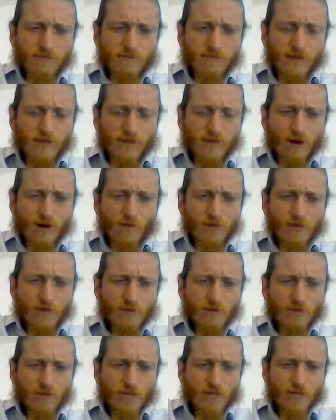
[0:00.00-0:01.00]
you know, we
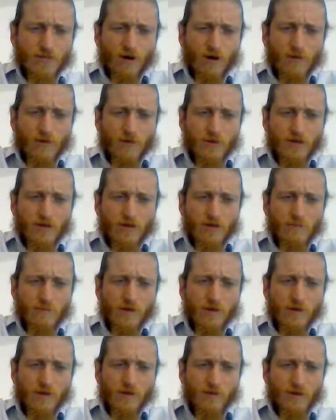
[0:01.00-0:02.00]
should all
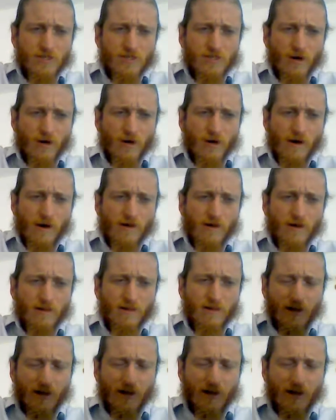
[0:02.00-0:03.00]

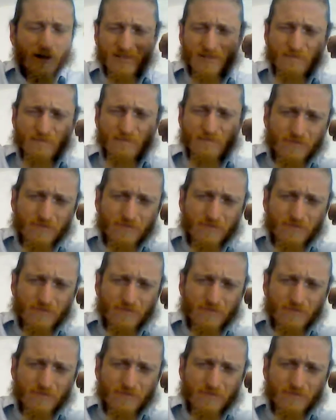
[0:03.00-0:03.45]
merit like this